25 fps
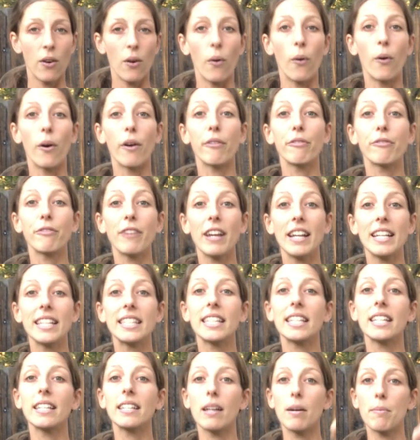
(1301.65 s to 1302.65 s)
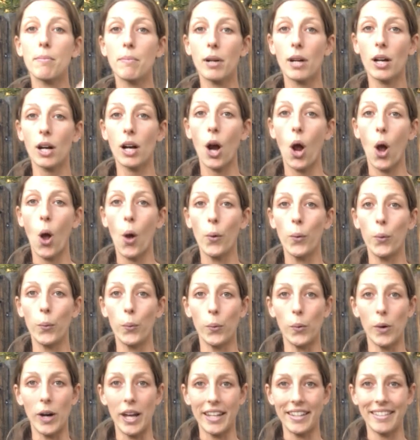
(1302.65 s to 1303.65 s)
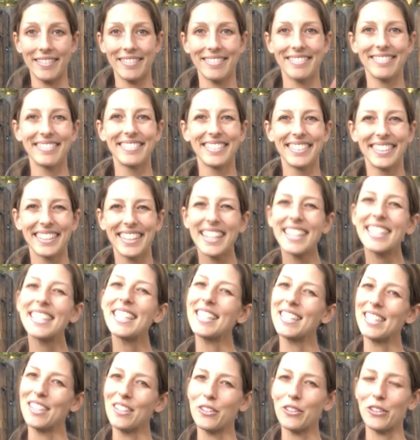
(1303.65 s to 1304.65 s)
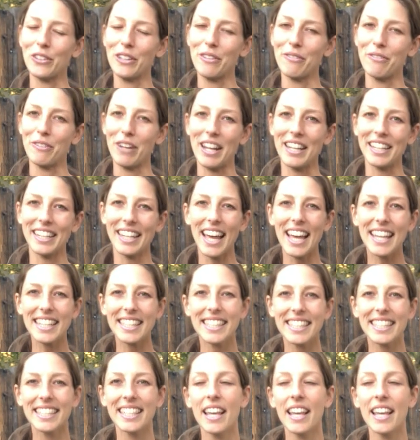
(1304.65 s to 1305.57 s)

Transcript: or facing number 1. This is usually front, yes?